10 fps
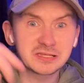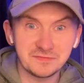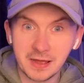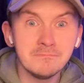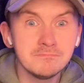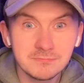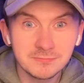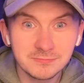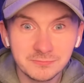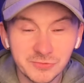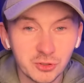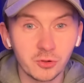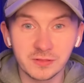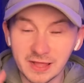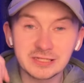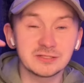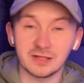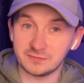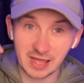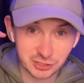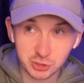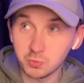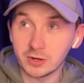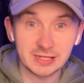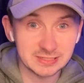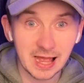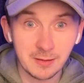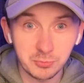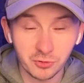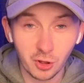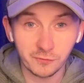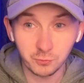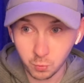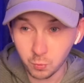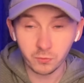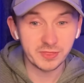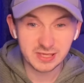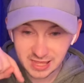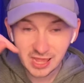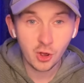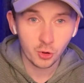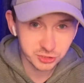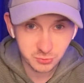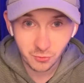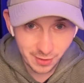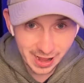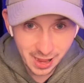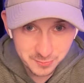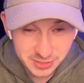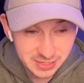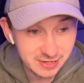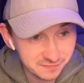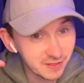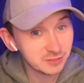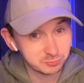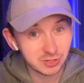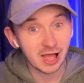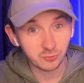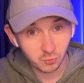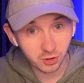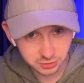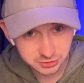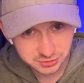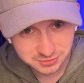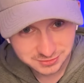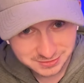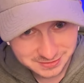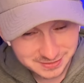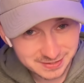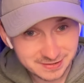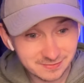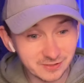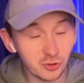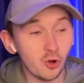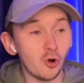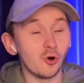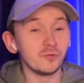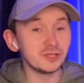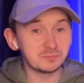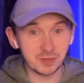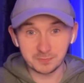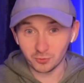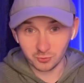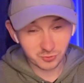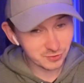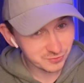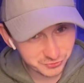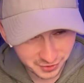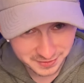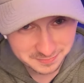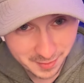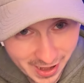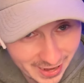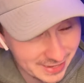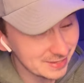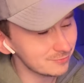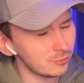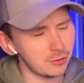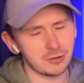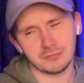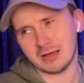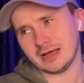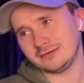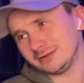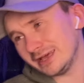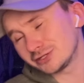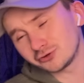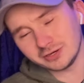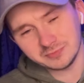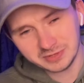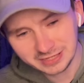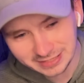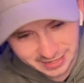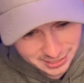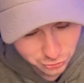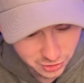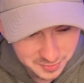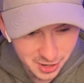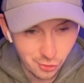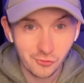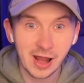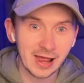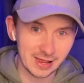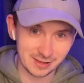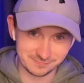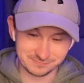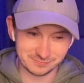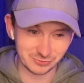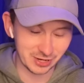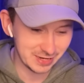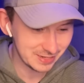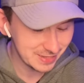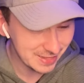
of him, you know, the likes, like, that's just one example of the chaos that will happen here if this plan works. Like, all these people turning back, oh man, it's going to be a riot, right?